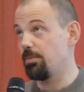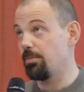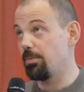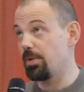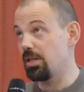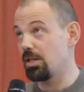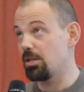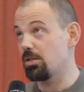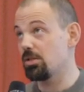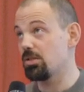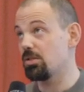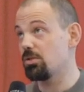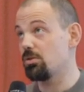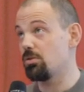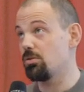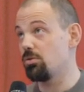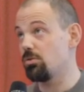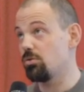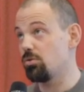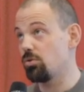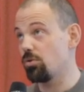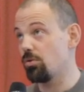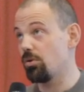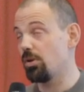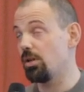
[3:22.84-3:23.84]
because
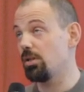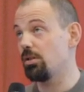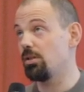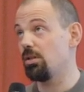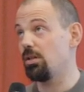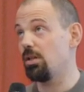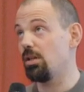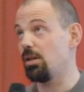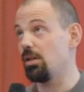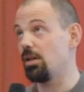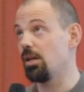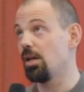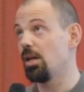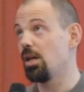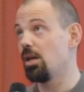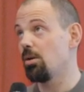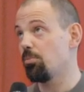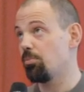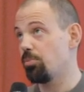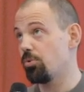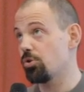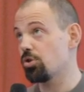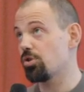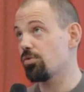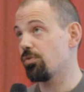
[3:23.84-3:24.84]
during the
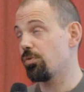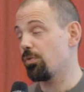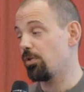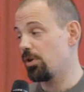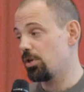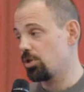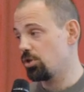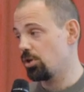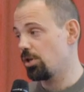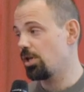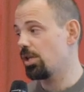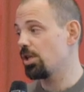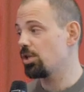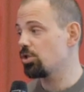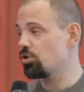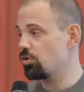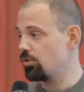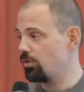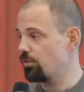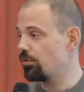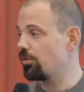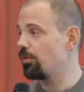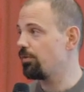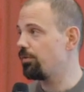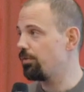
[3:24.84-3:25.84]
push for
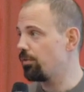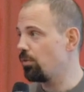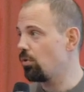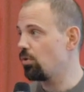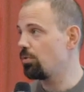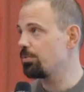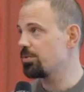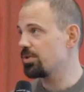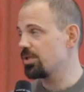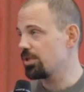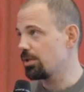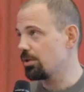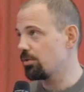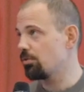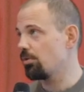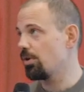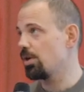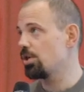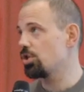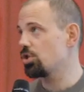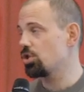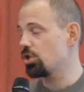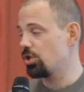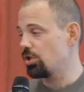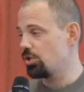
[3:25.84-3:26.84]
educational reforms in
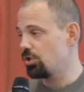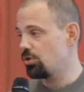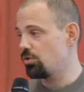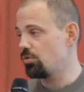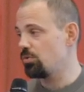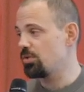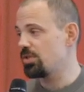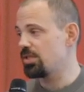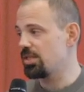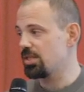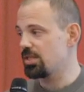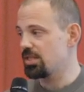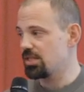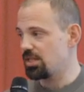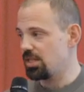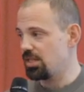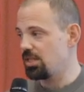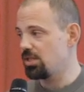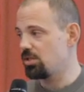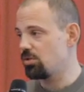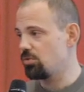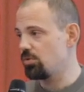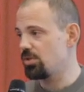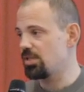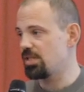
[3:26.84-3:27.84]
Croatia in
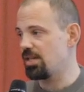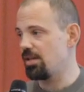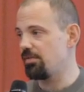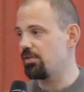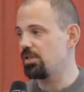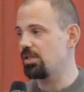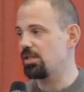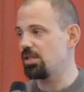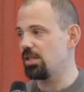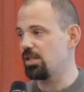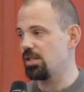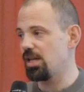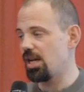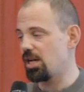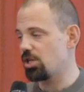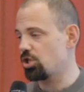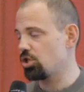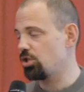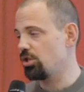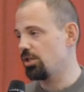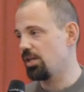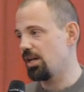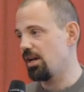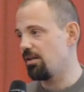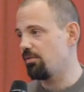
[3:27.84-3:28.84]
2016-2017,
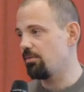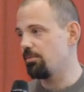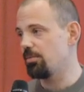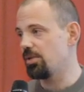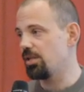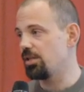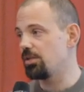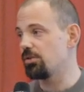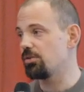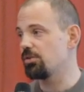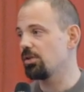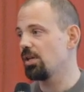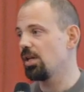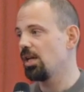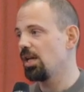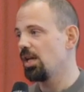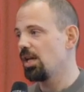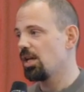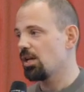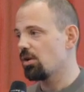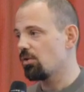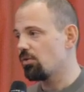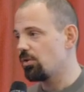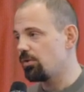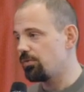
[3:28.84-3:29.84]
national government
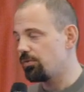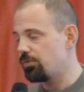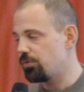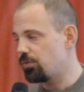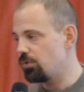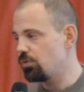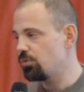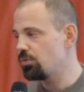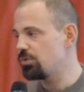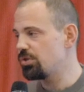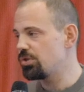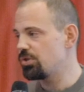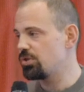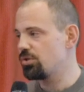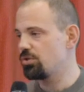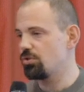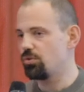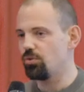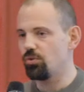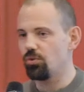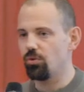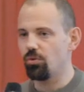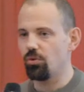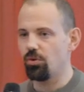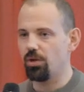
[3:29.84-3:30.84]
refused
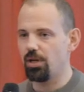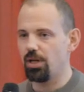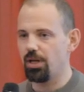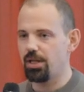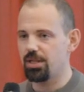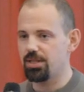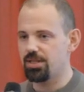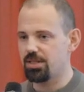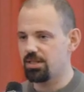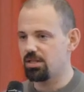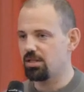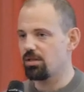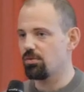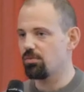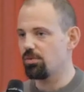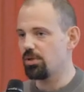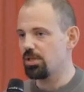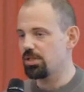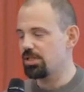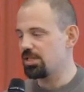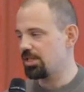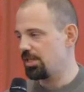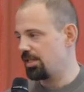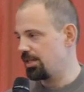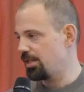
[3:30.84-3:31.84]
to
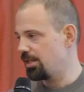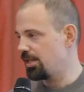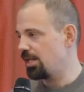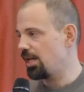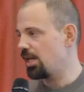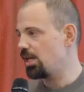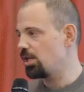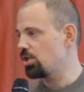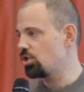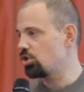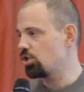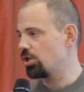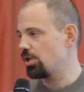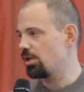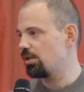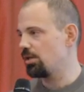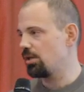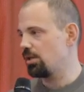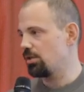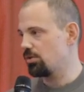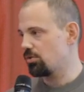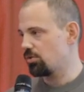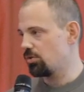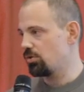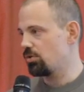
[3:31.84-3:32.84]
seriously engage
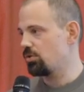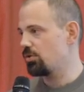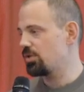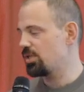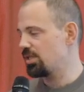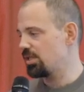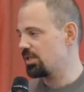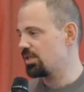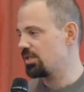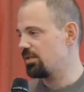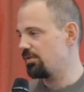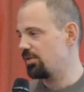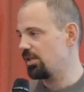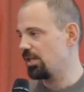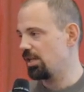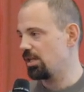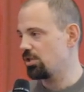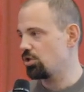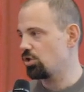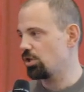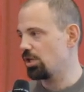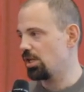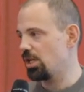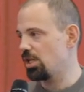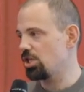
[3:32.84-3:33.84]
in introducing civic
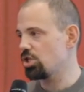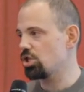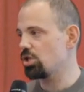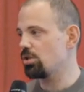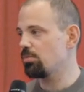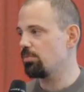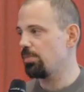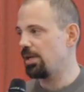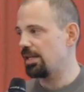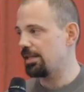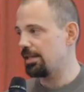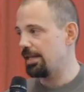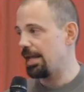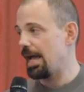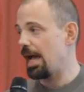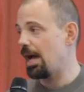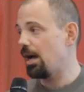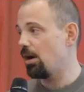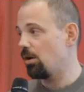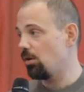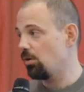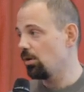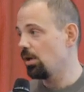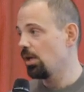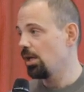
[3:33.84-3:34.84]
education. But
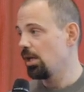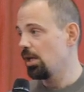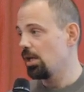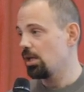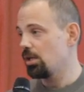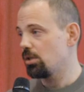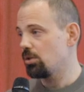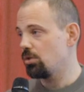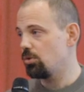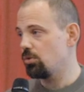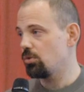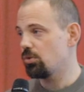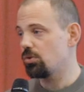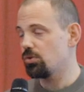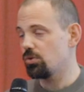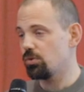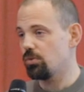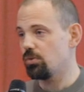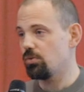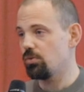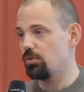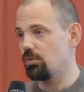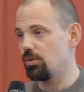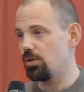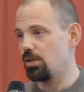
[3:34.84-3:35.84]
now, due
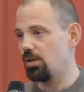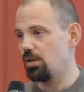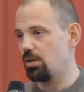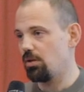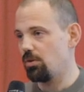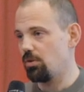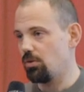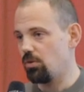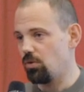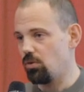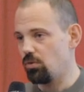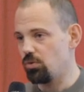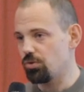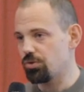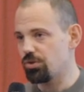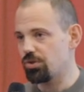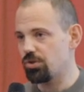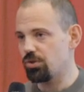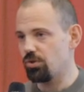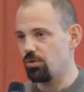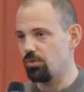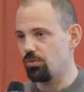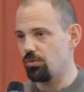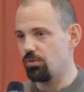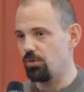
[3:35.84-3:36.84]
to
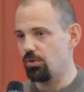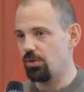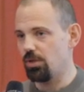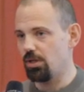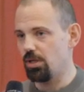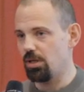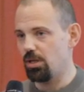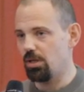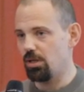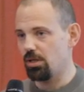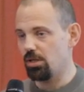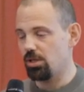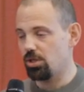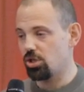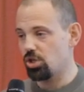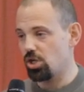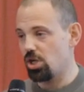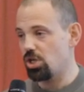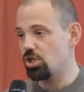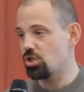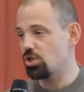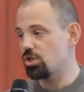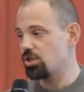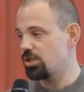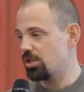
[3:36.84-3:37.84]
also the
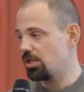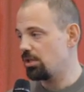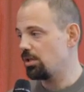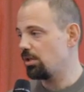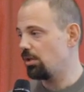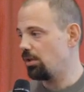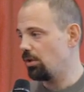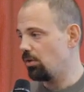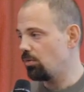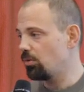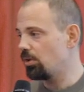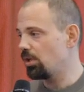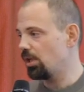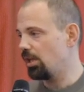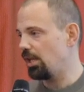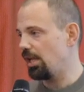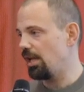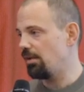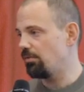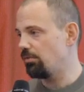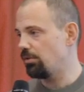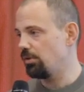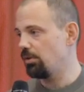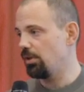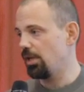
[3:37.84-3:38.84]
changes in the local
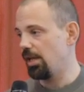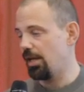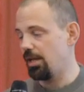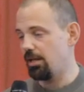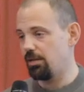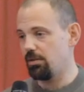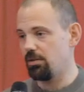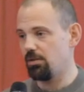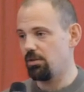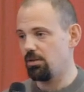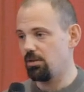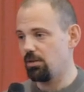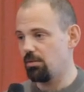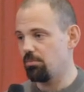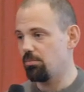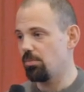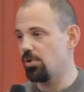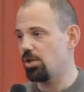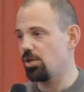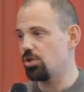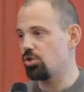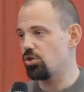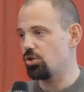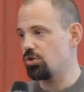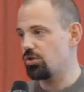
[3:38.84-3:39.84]
level and the
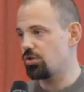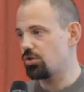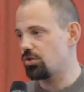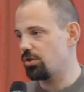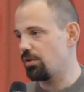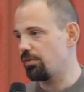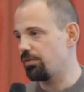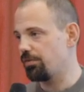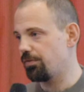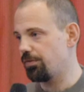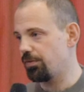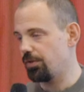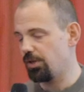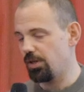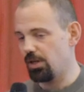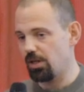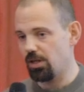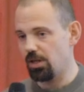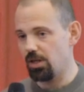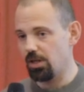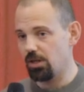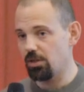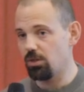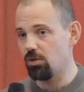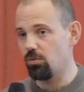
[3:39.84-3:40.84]
emergence of
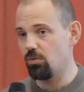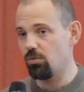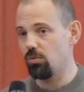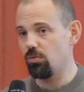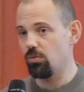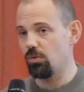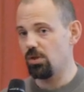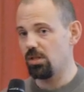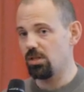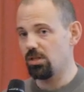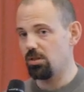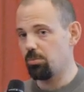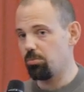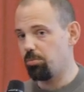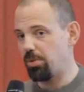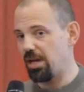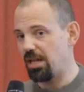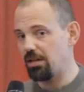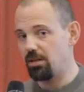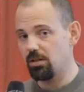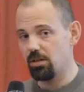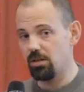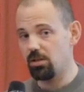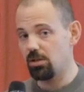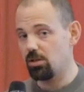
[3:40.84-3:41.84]
new
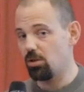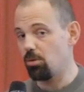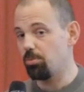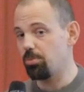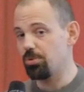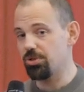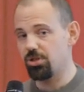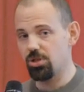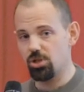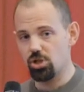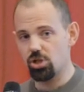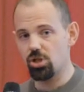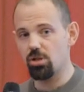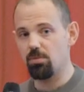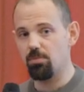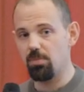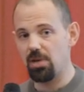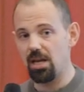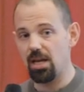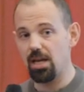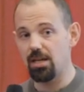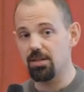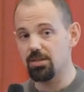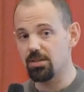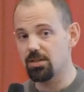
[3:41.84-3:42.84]
independent opposition
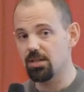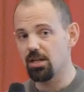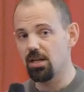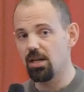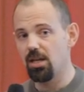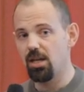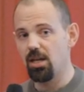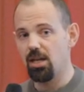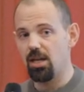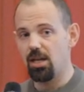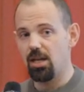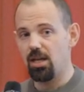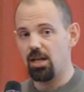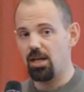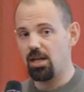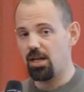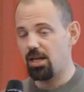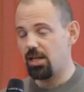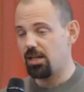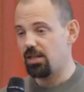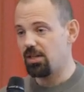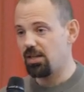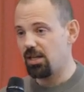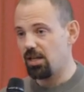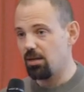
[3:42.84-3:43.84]
mayors, we
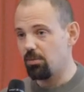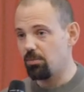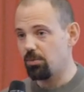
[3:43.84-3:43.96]
are